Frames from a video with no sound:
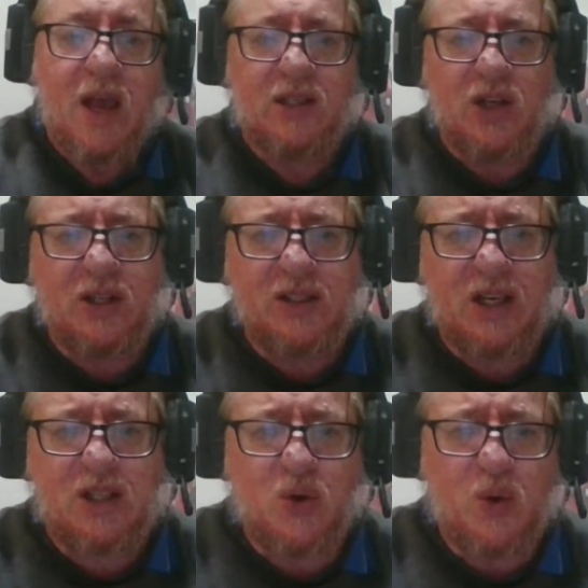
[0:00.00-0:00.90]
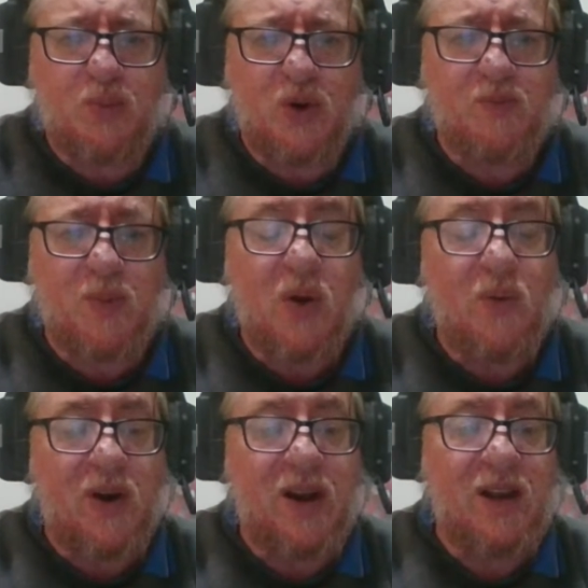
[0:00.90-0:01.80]
As I seek to improve my
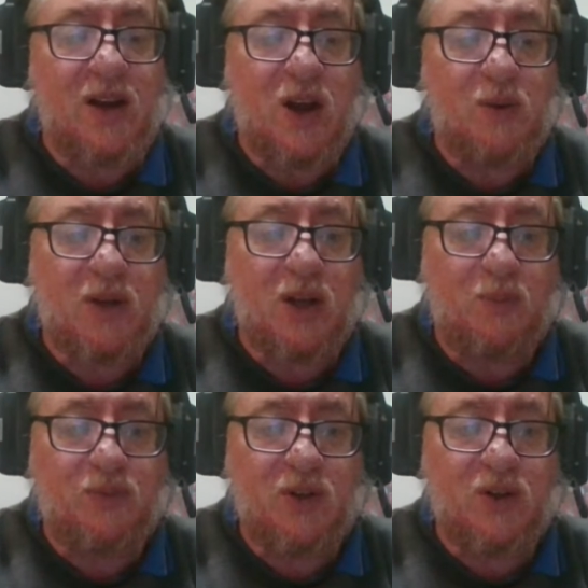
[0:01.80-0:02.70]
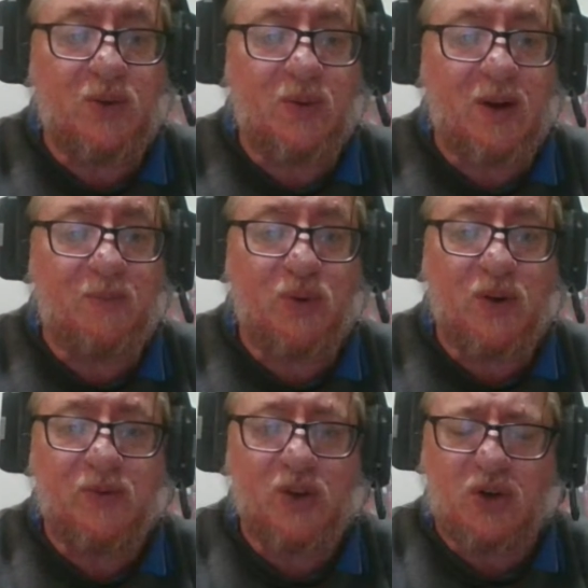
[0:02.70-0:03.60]
writing, I hope to help you
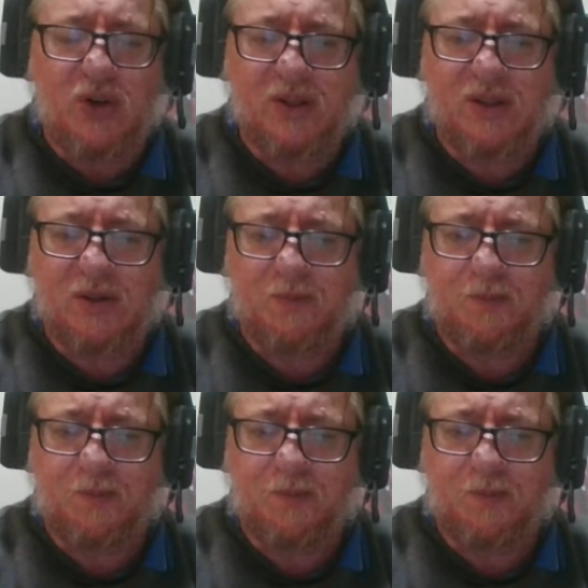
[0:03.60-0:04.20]
improve yours.